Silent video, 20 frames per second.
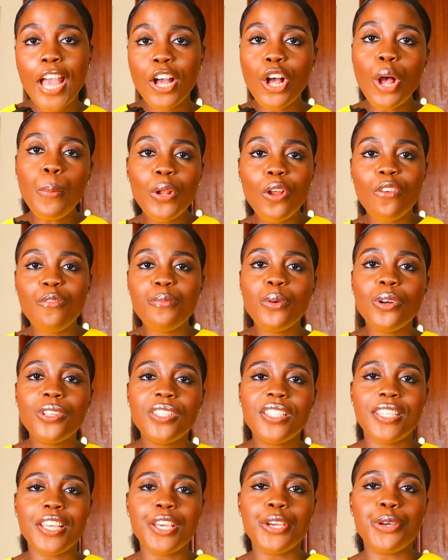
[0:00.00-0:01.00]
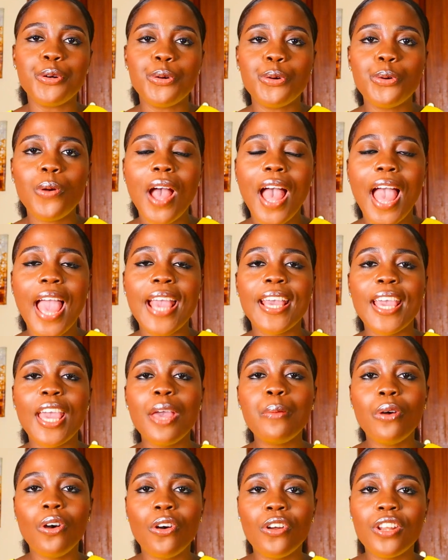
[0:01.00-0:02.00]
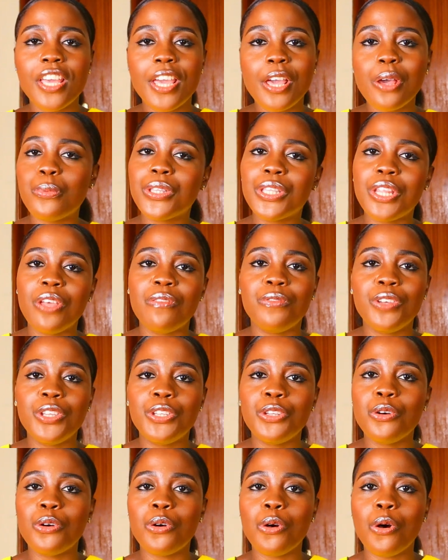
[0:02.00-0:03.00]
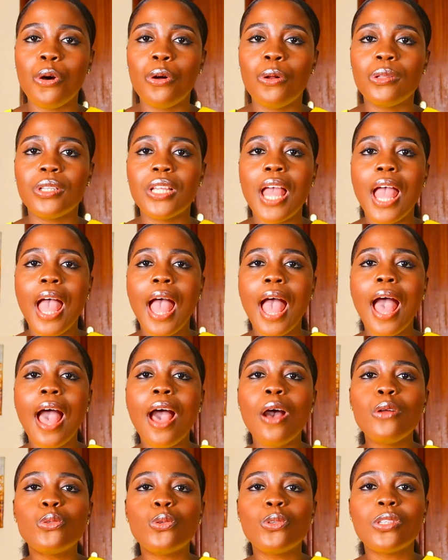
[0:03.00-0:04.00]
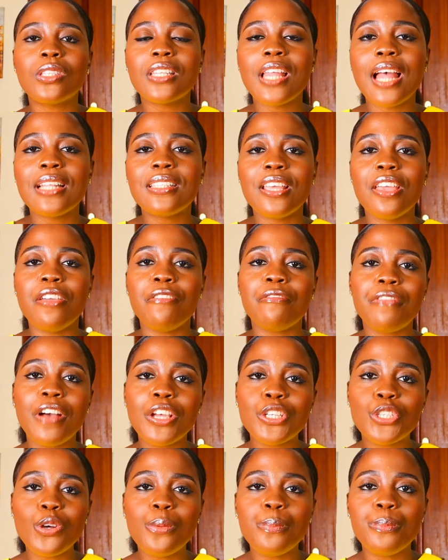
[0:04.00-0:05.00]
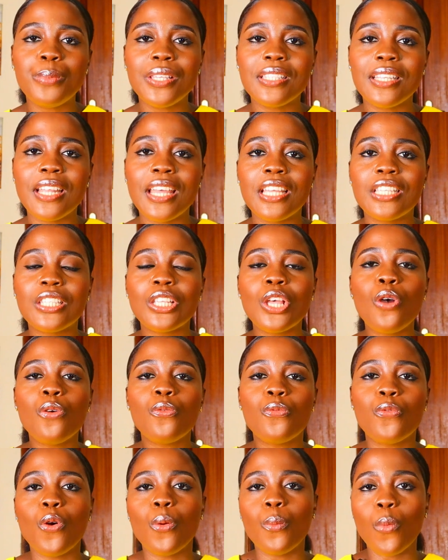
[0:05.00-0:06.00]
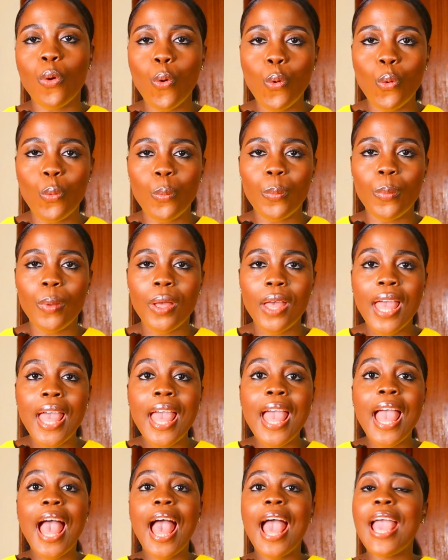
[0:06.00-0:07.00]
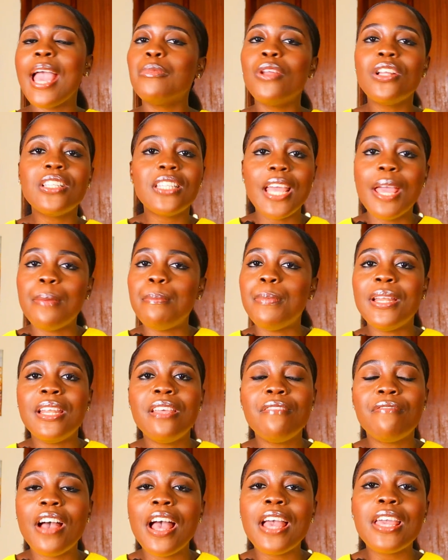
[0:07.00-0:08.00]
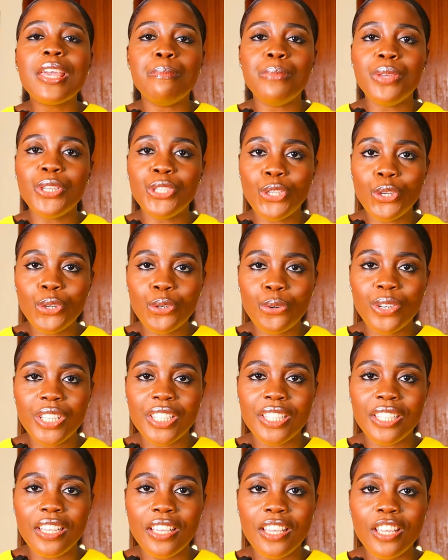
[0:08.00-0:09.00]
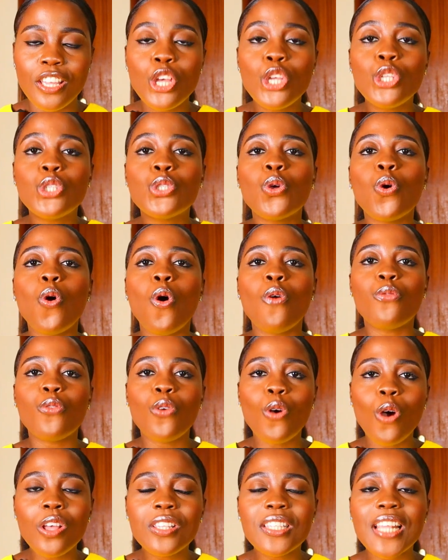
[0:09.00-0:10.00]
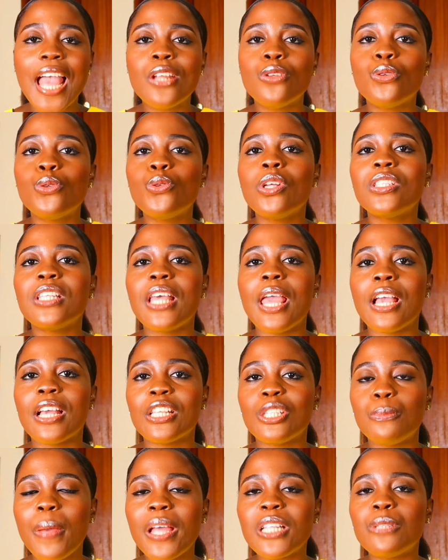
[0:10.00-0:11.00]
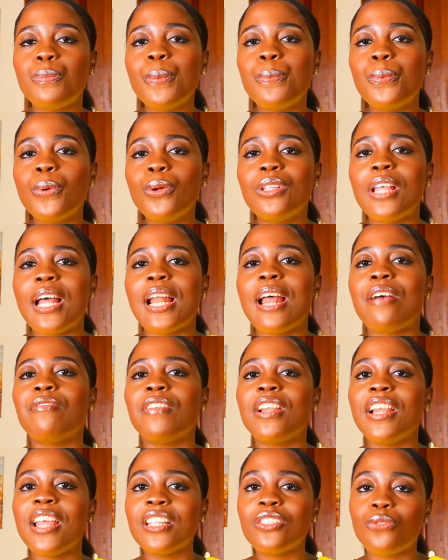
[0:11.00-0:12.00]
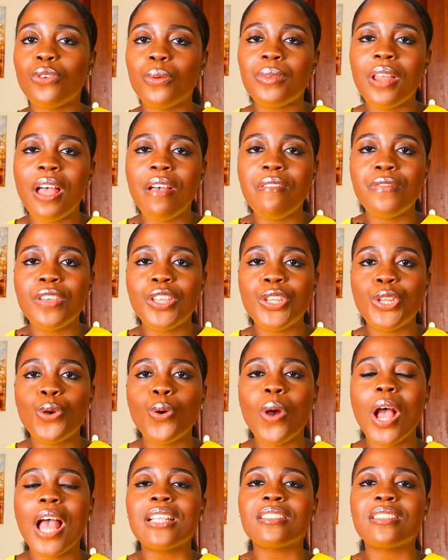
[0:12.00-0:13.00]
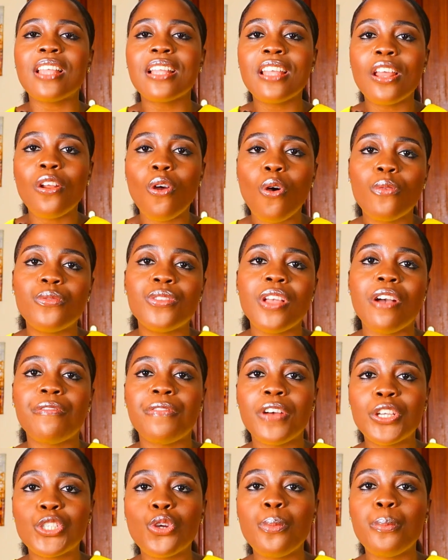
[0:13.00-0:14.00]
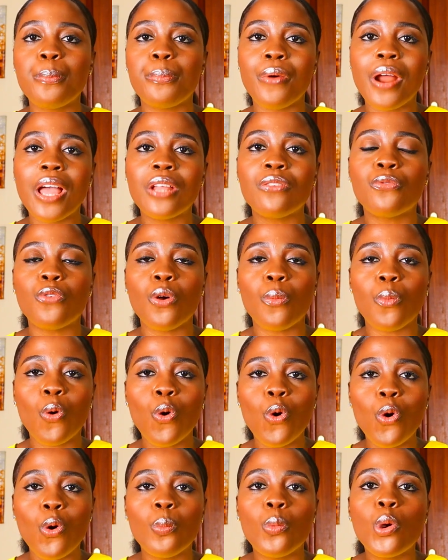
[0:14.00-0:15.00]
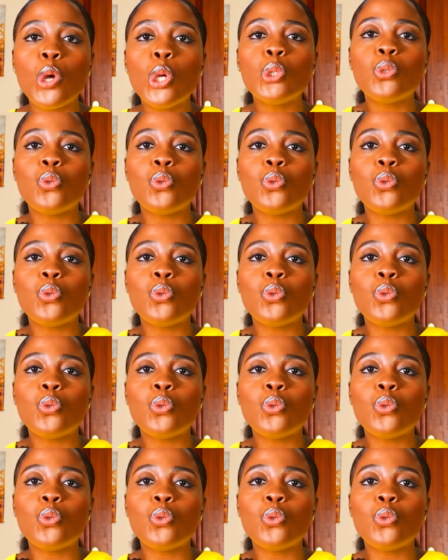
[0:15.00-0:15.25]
A couple of months ago, I came on here with a video called How to Start a Fashion Business from Home. I am not a believer in mediocrity, so of course I do not expect people that have learned from that video and started off their fashion brand from home